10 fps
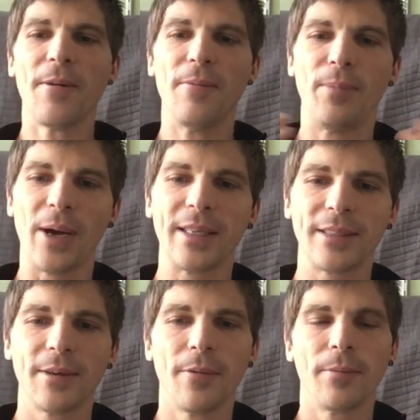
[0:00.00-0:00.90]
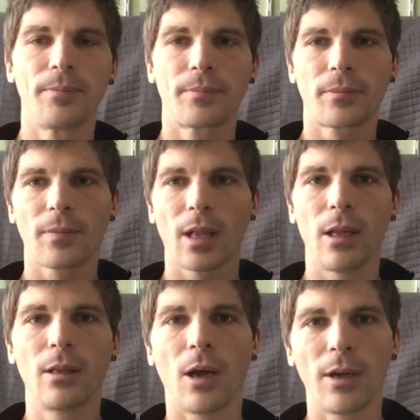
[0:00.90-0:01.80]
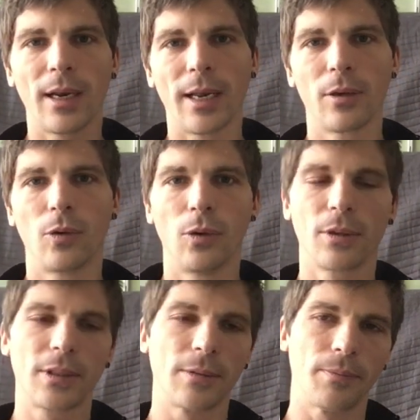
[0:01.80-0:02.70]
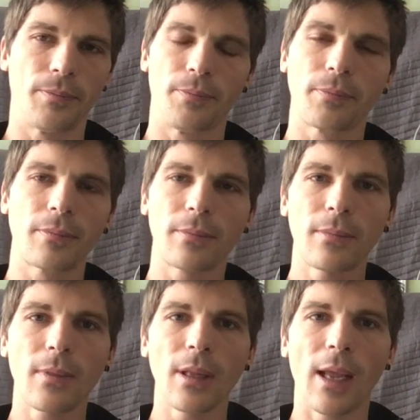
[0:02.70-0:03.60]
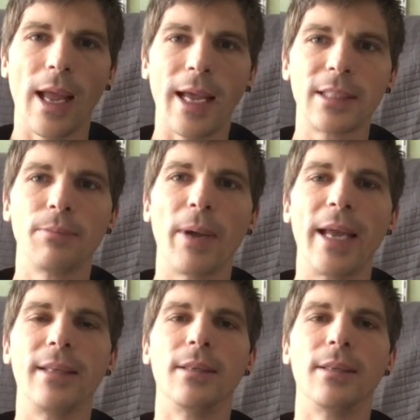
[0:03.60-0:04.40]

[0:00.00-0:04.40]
But an online course has made